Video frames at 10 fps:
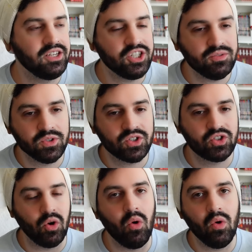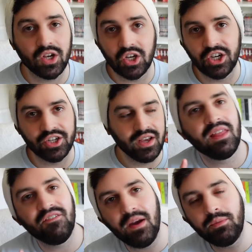It just was so good.
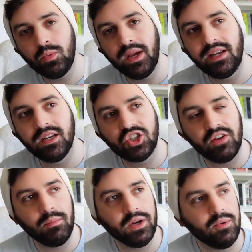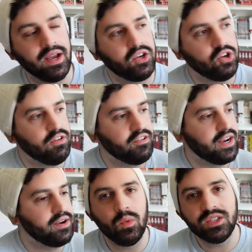Yeah, the fight between General Blue and
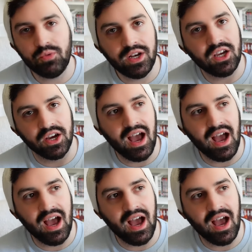Kuririn was pretty good.